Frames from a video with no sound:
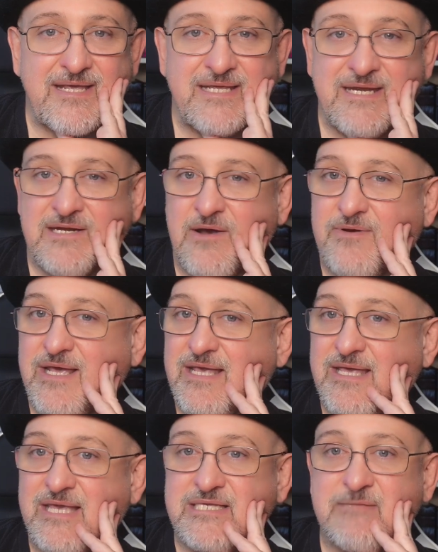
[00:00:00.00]
you know,
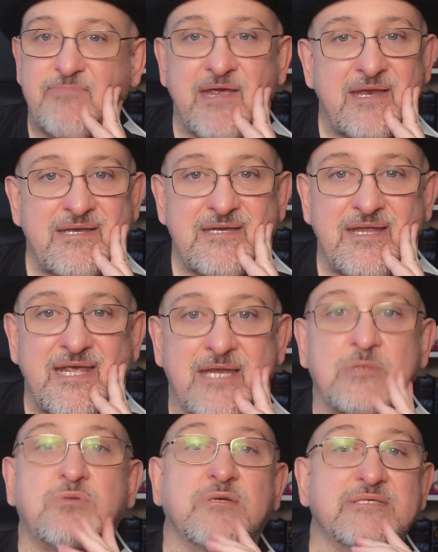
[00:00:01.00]
it's been
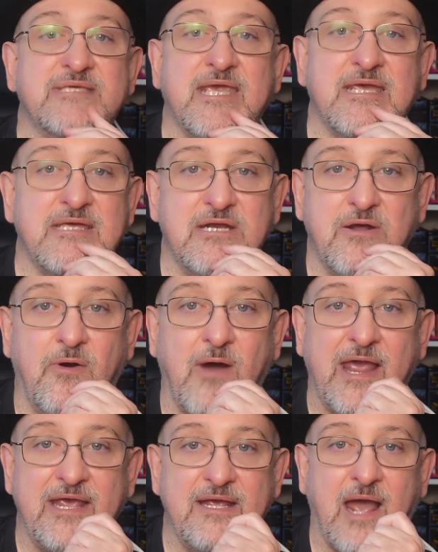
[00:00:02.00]
interesting. You know,
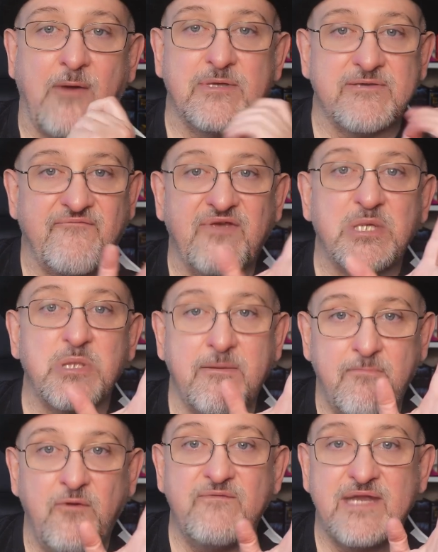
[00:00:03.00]
I was officially
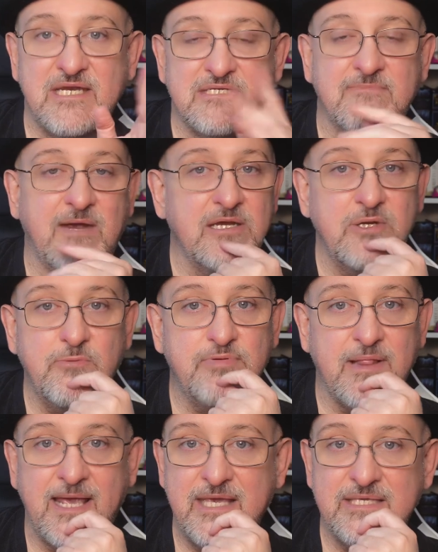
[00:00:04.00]
moved into my new
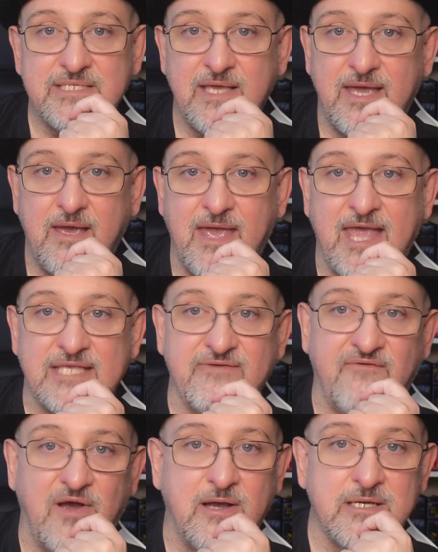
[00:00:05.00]
place as
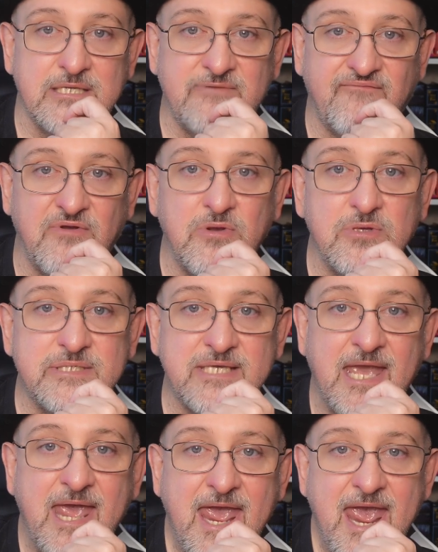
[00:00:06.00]
of August 1st.
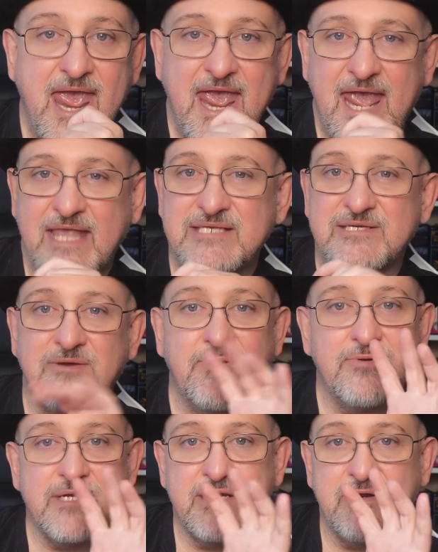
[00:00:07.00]
And
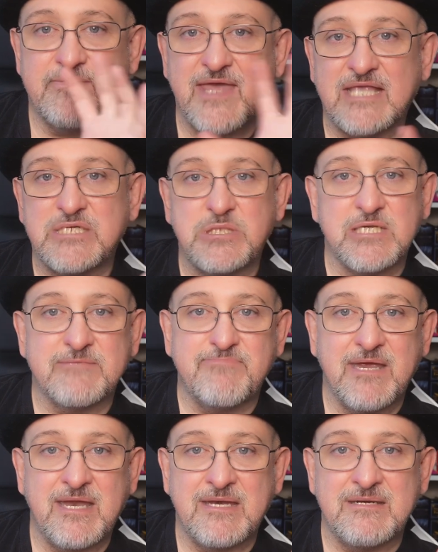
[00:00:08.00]
so, you know, that's just
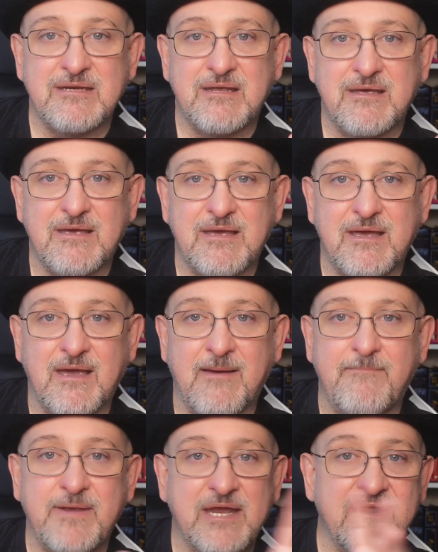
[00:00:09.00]
been a
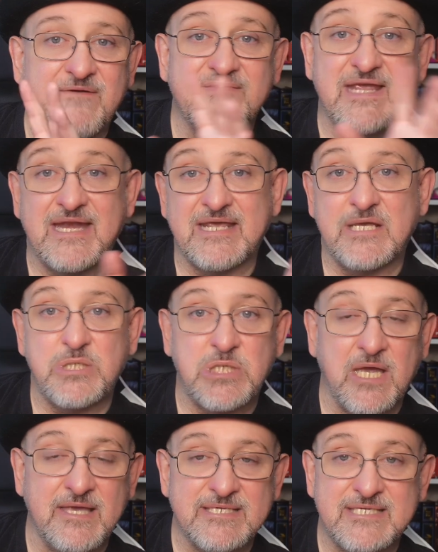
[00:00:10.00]
bit of getting
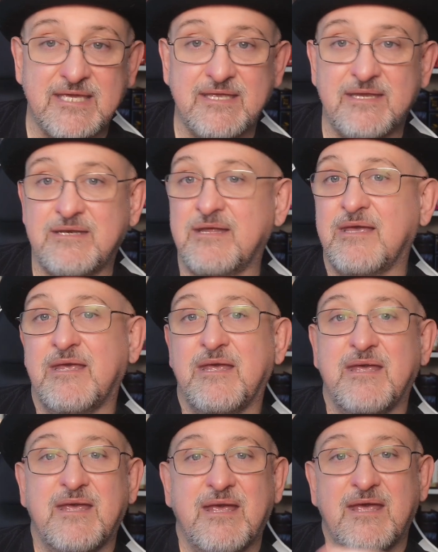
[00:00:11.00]
adjusted,
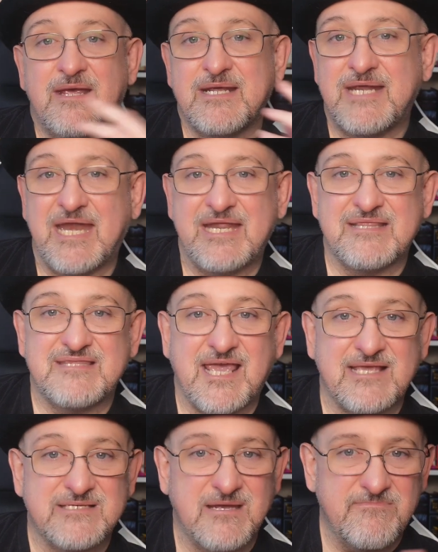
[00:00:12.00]
getting
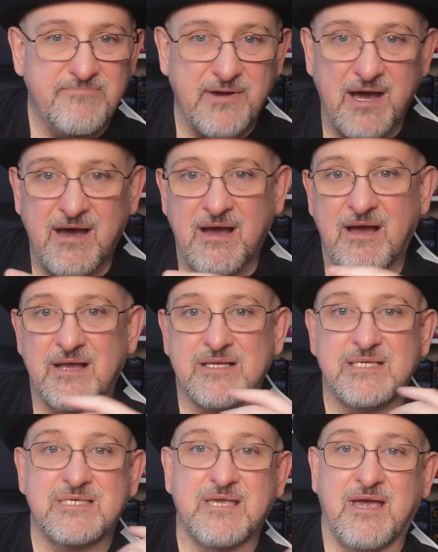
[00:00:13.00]
things
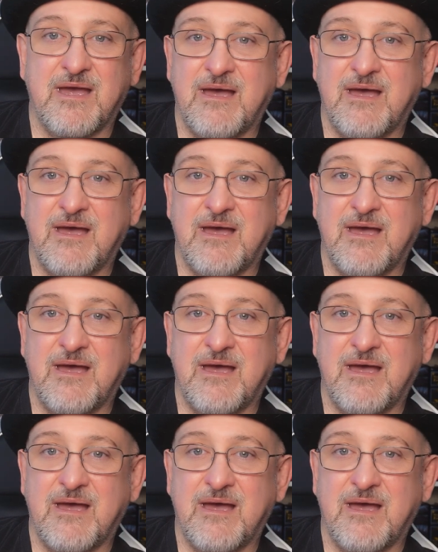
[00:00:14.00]
unboxed,